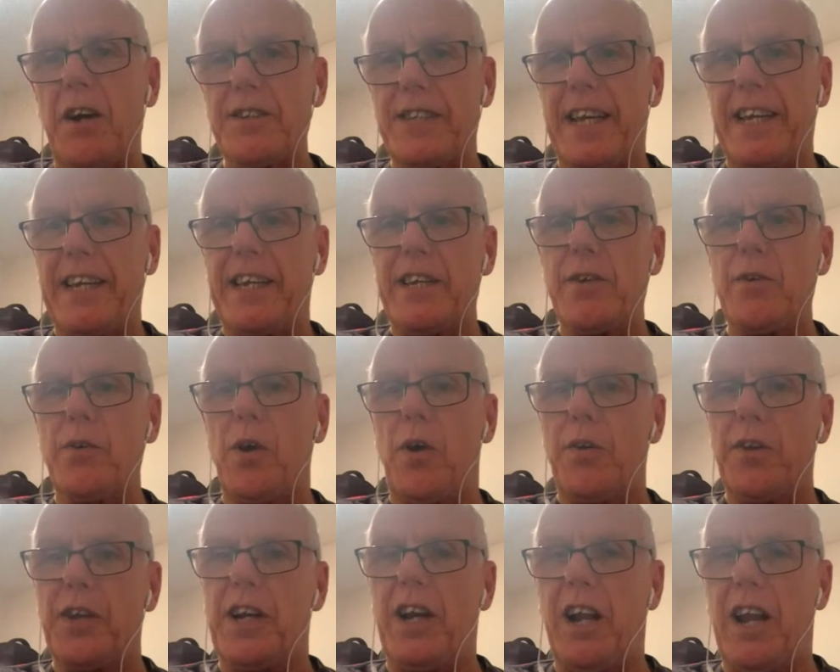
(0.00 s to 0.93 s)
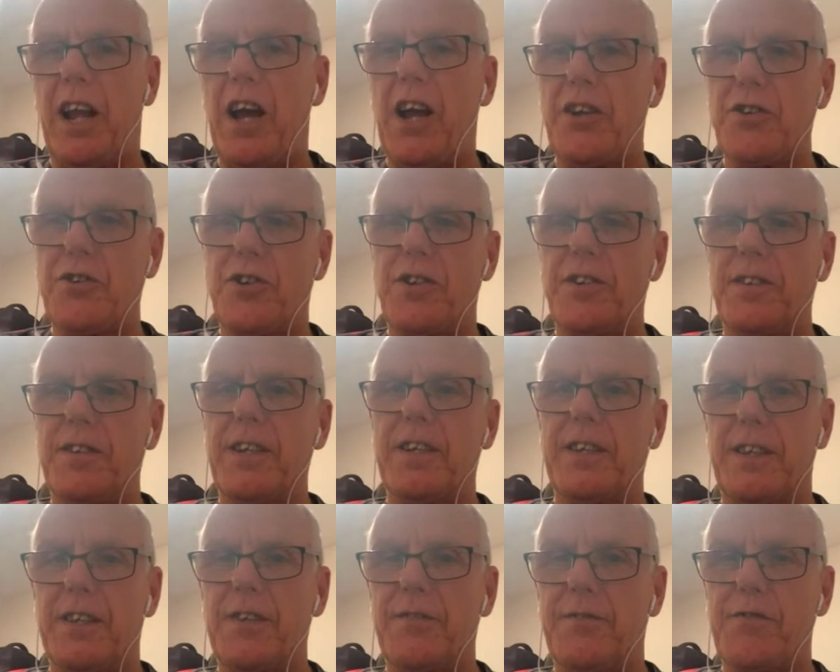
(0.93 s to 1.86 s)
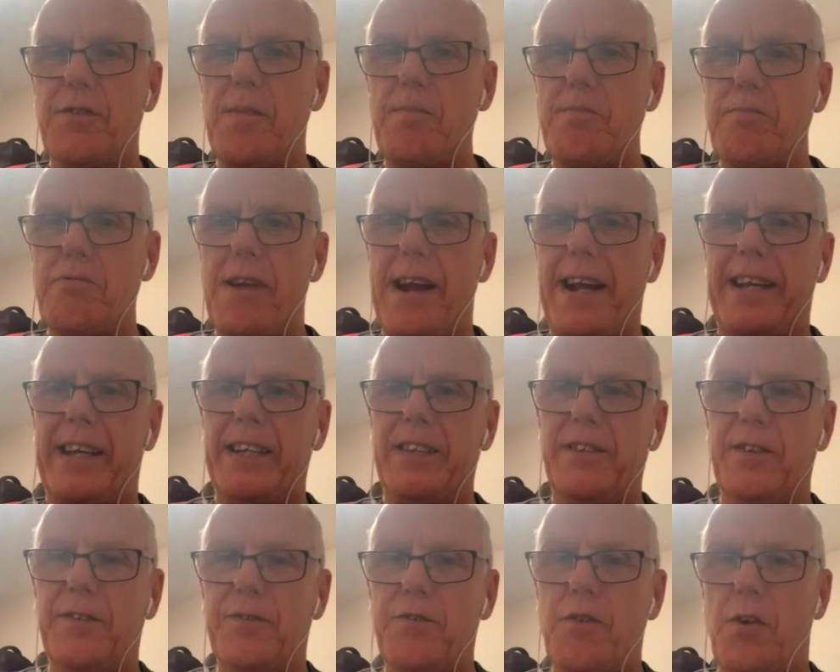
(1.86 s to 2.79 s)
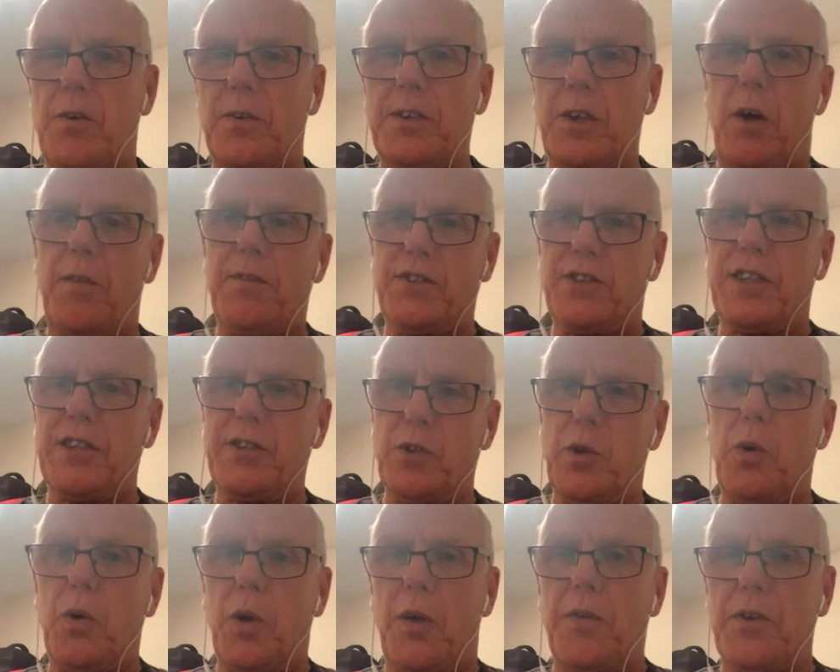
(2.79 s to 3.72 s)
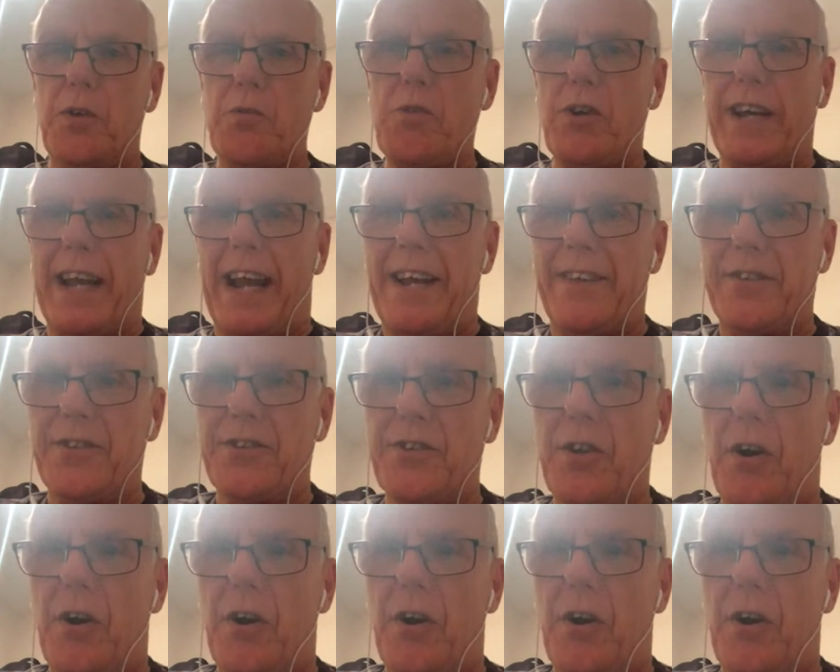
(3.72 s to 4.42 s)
I take it you got the clutch and the front brake and the throttle. Obviously, is all on the right hand